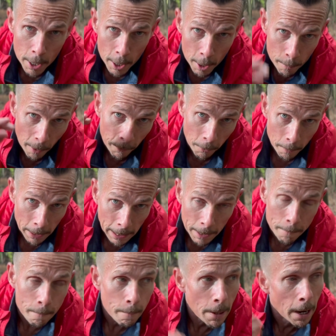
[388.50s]
But for me,
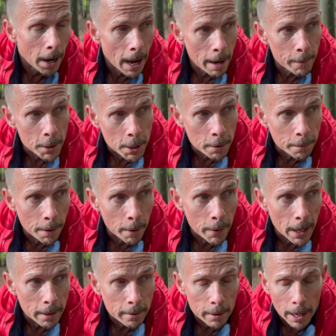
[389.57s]
I have actually felt
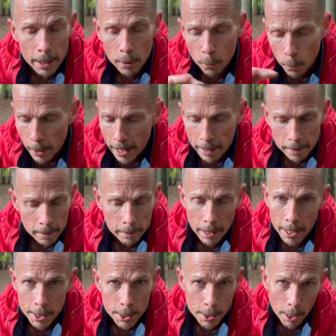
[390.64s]
that slight weird
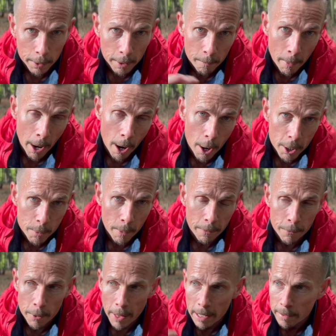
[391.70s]
sensation under my arch, my
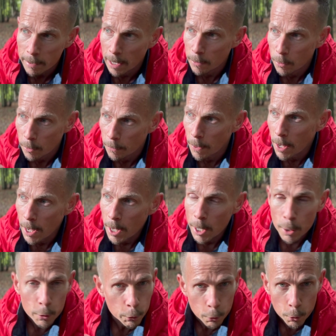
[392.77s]
foot, that slight sort of
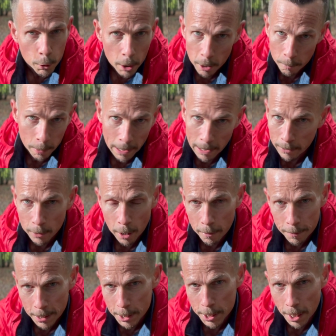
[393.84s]
pseudo plantar
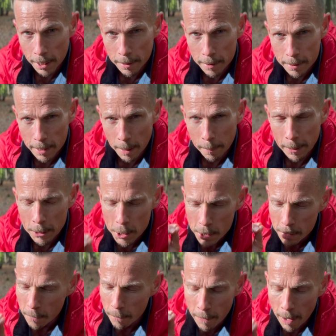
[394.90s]
fasciitis type thing, just
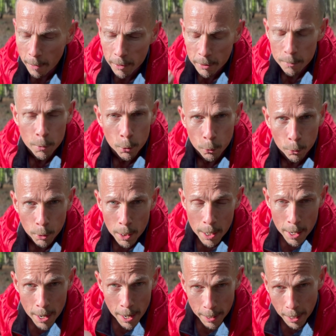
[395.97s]
very small.
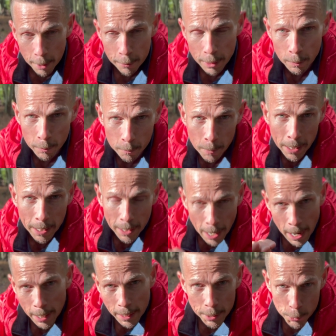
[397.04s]
And I think with me,
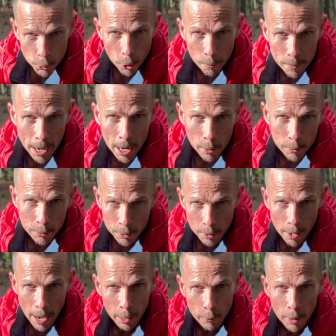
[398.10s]
any drop now is going to
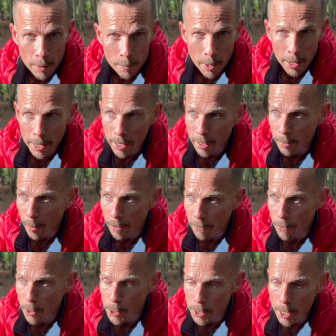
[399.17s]
aggravate my
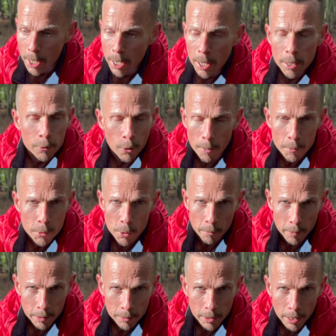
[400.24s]
foot, so I'm just not
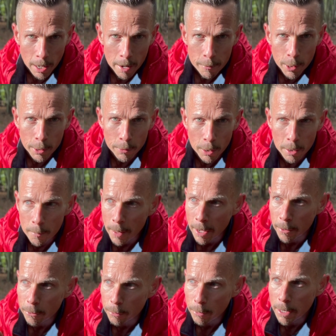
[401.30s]
risking it. I've only done about
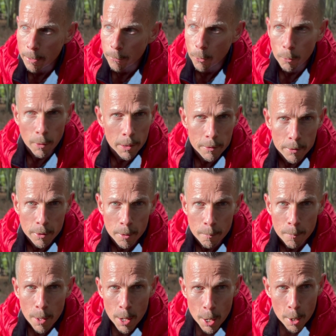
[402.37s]
3-4 runs in them,
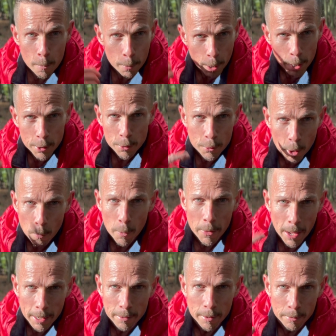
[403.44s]
but I just don't want
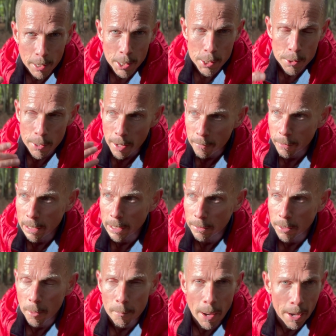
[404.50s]
that sensation, that feeling to
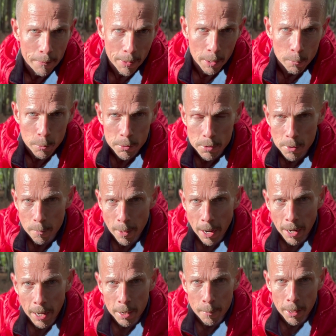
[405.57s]
come back that was
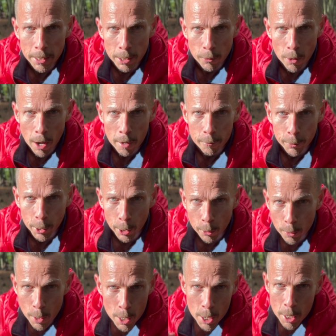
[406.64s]
had about a year and a half ago,
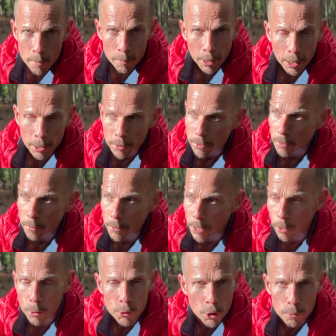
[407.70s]
because
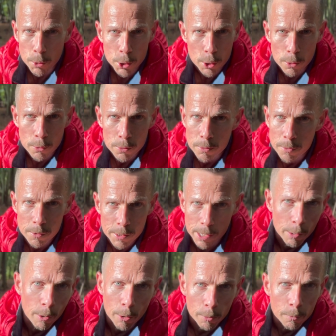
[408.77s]
zero drop shoes,
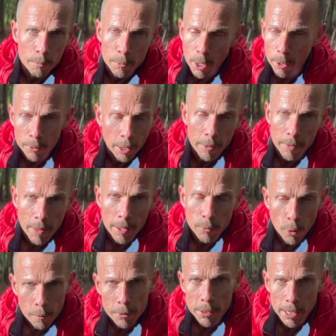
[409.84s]
nothing there. So
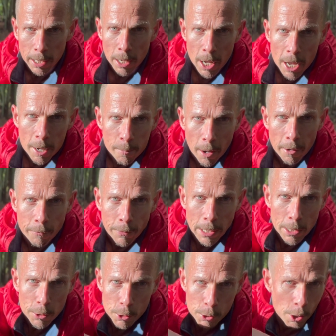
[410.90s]
obviously my
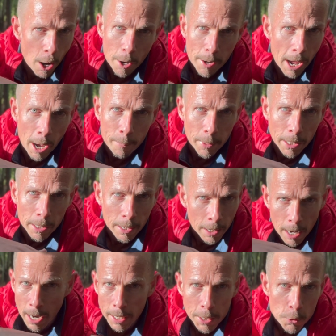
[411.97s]
feet just aren't happy
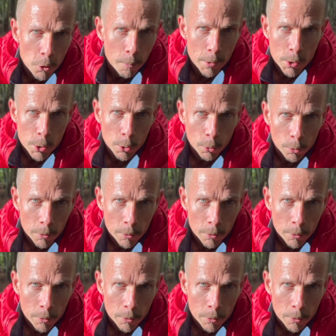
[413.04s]
at any drop at all.